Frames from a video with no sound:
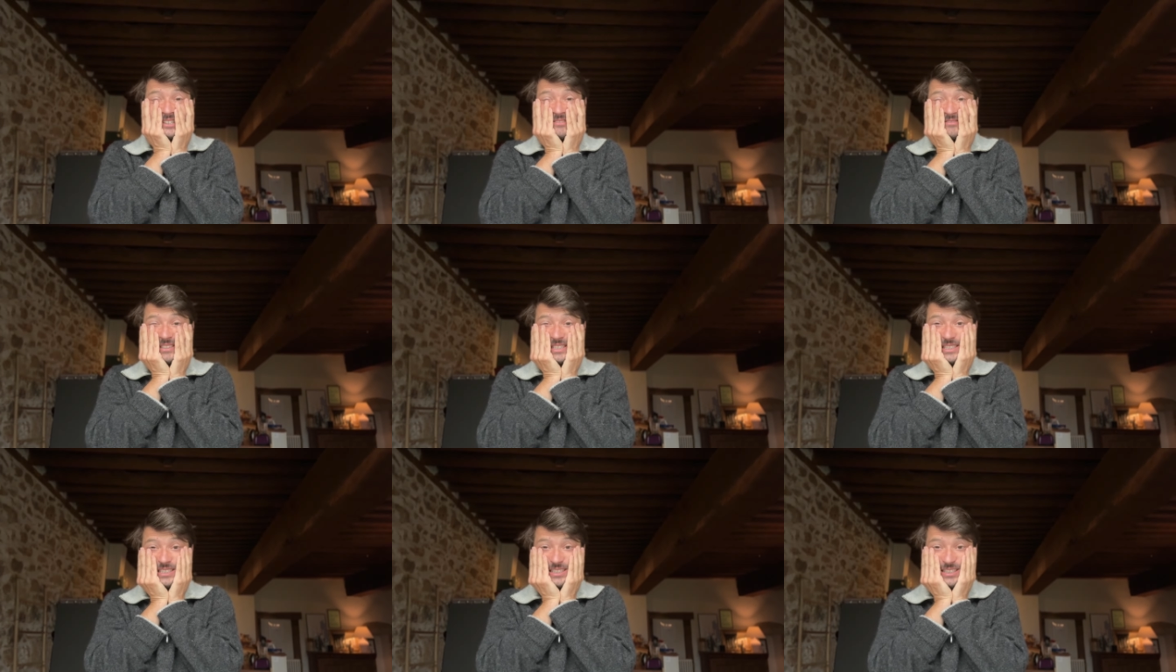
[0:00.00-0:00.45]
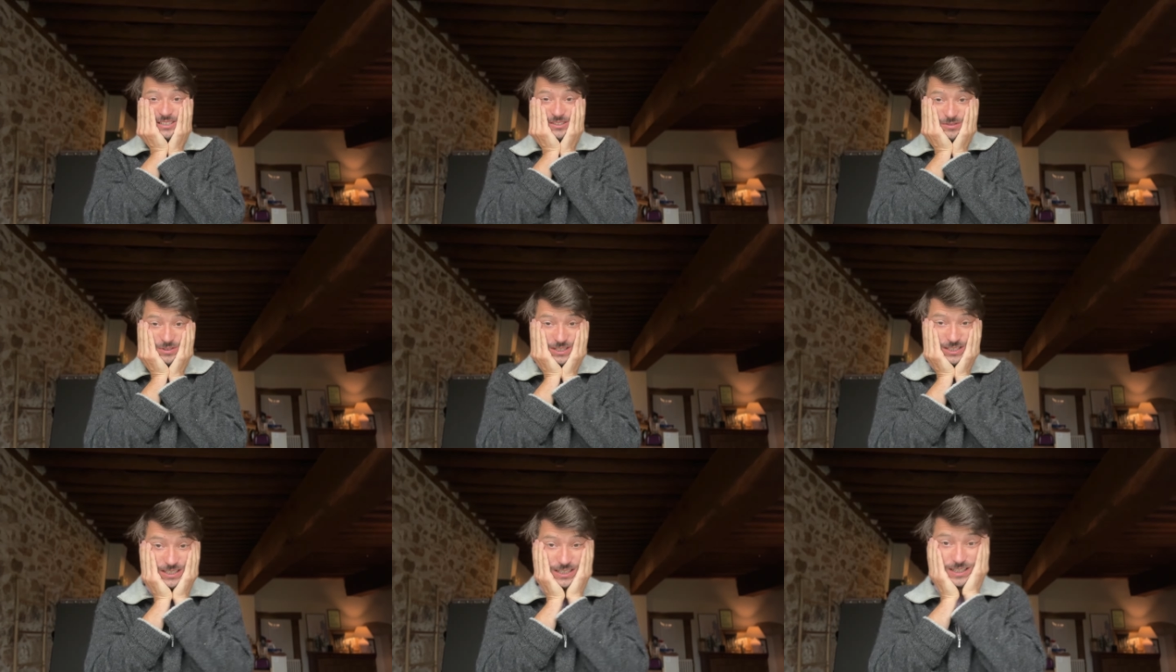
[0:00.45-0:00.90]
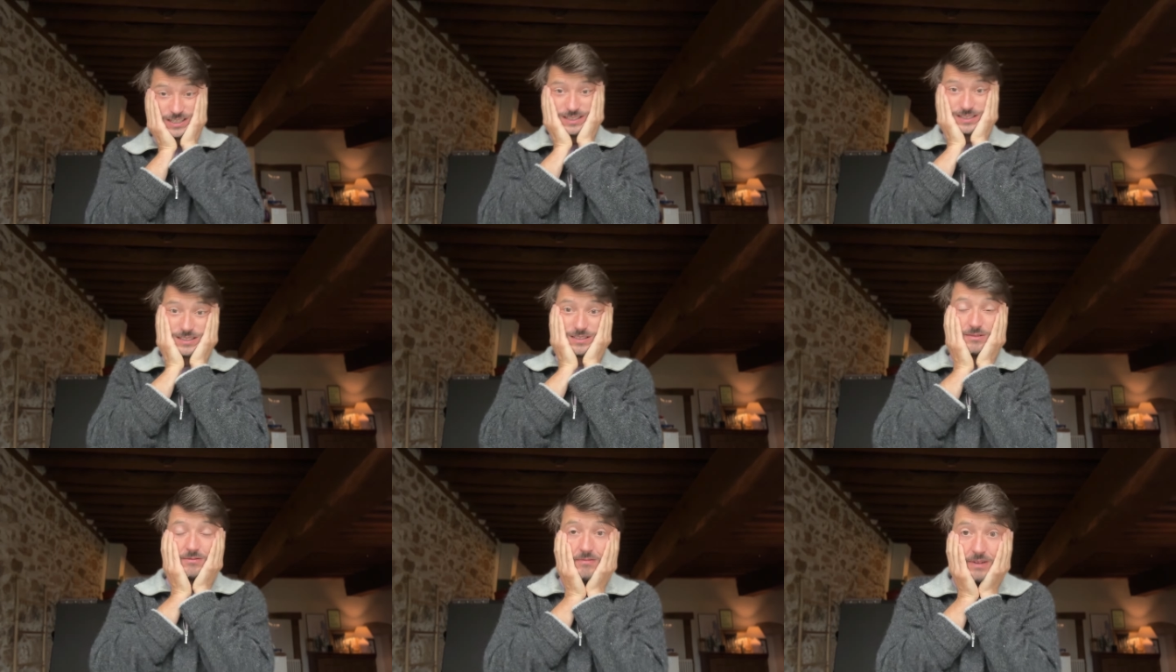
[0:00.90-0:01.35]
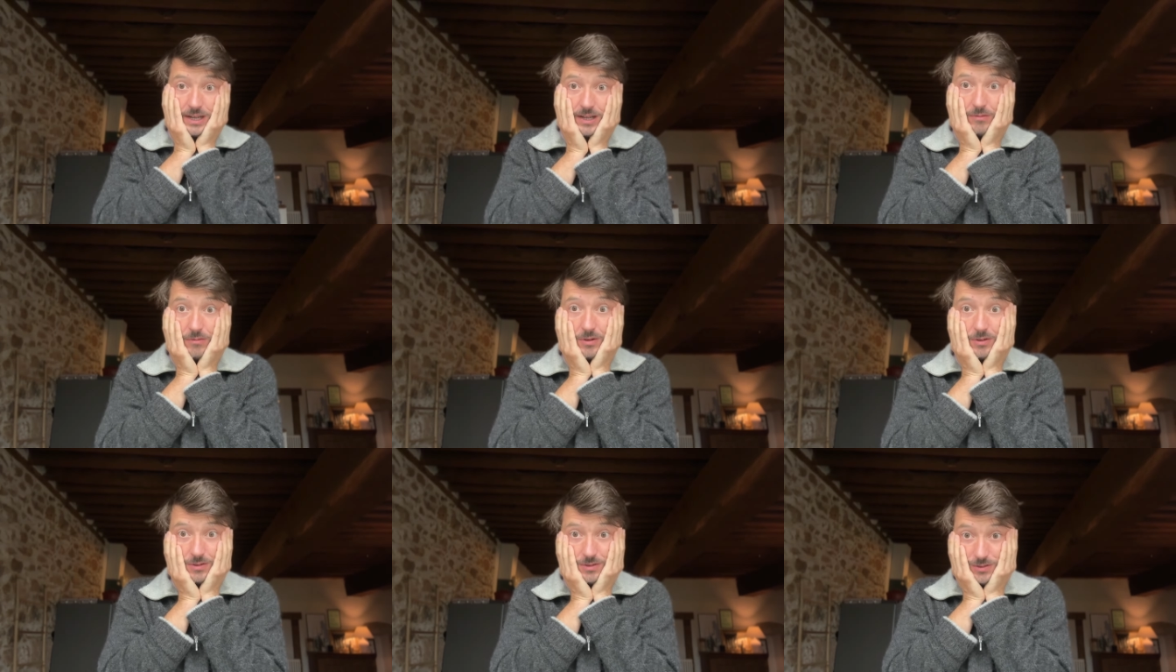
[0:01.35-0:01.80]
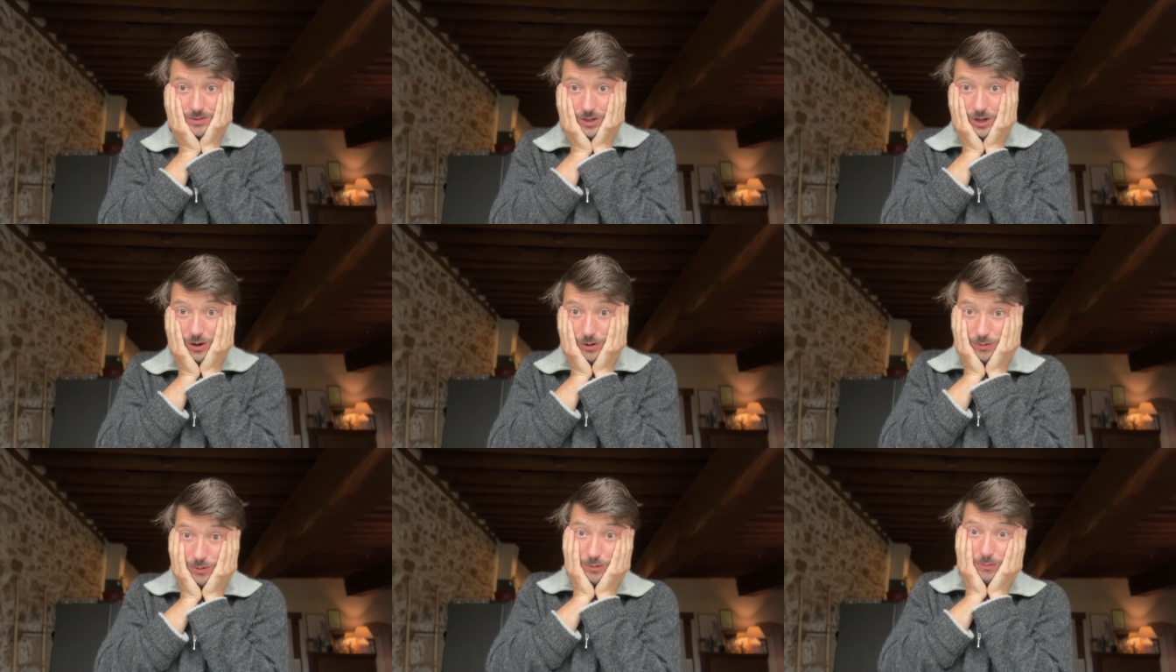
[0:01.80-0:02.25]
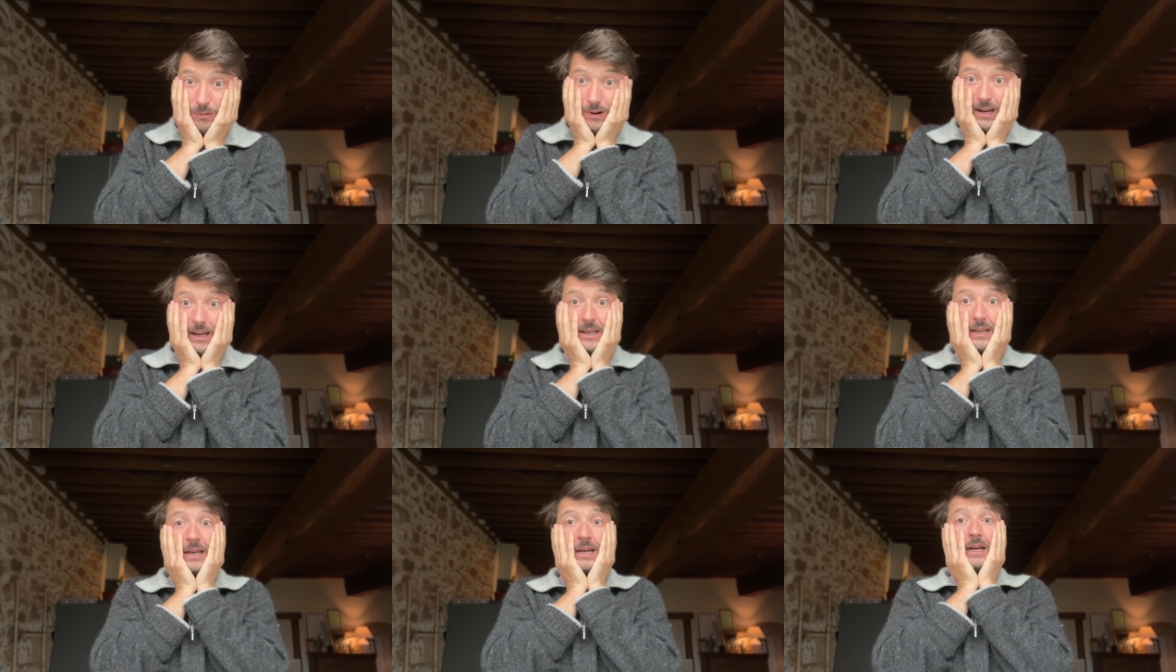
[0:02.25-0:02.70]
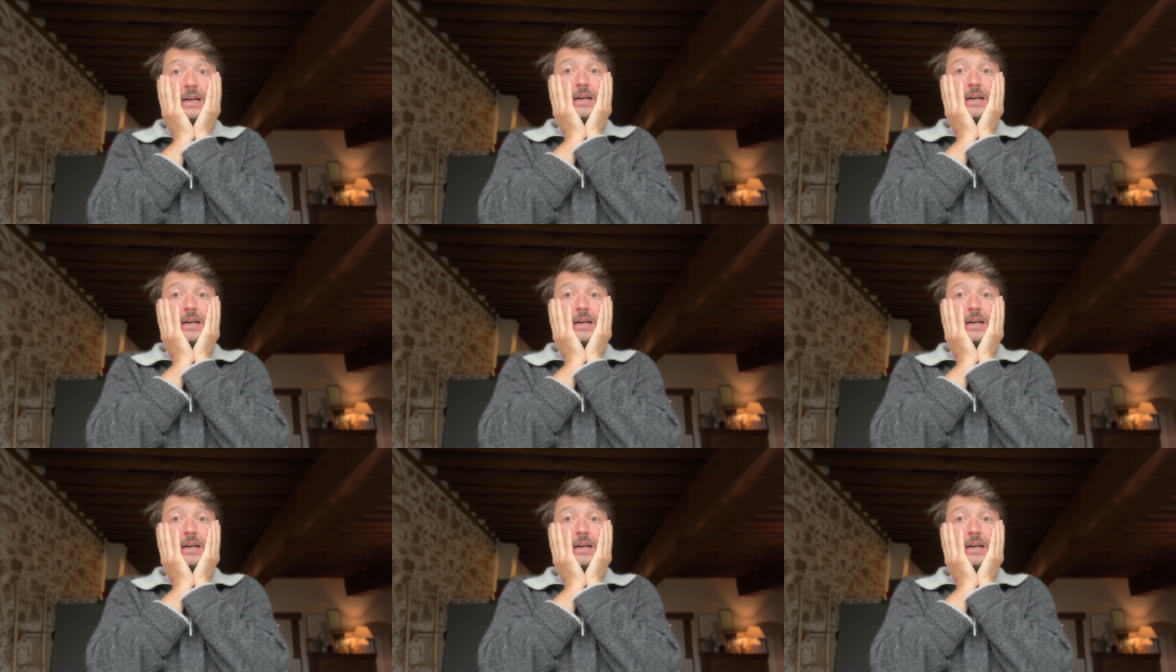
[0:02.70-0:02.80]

and raining and raining and this rain won't go away.